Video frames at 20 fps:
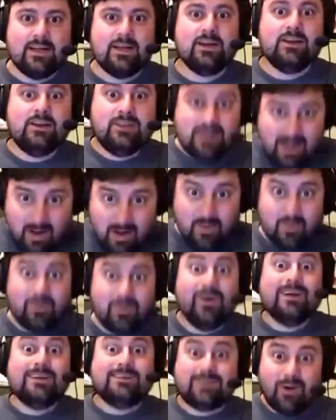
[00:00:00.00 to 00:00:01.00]
No,
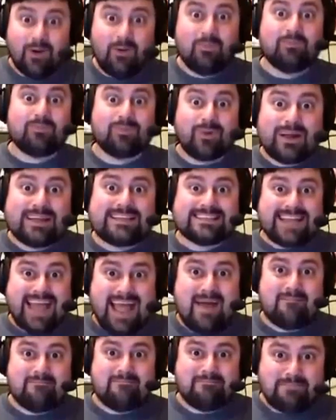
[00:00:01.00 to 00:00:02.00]
don't press
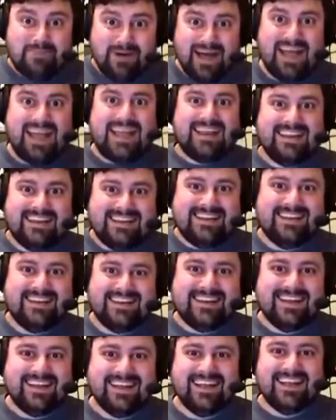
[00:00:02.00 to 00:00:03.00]
that button.
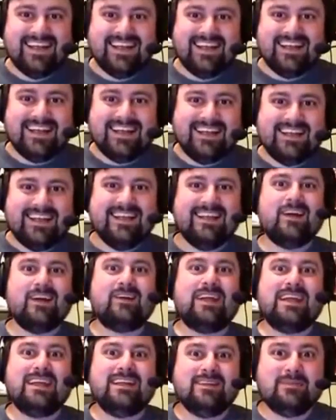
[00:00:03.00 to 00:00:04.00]

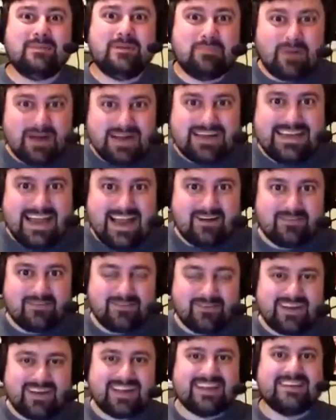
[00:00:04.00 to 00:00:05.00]
Okay, let me break it down for
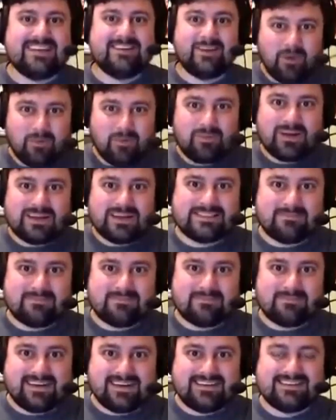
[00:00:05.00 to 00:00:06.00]
you. Don't press the
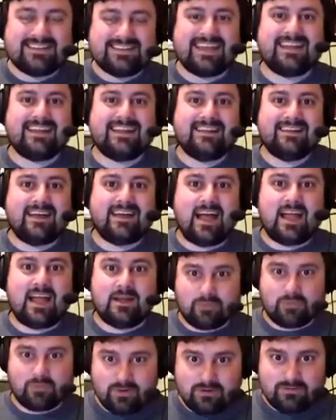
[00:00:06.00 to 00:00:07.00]
button. He's like,
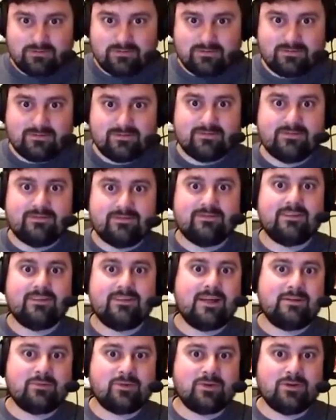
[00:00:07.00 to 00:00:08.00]

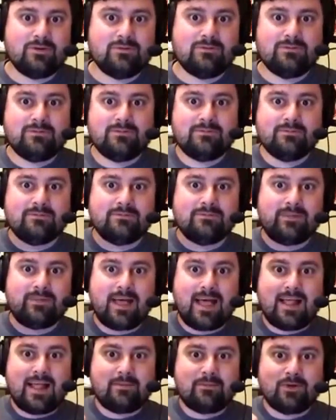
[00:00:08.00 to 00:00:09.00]
Groot,
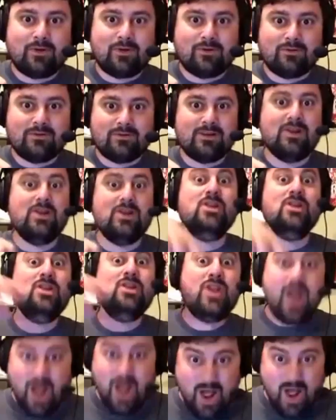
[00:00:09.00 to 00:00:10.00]
I am Groot.
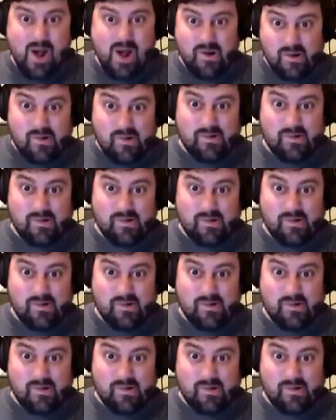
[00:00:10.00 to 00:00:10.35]
No.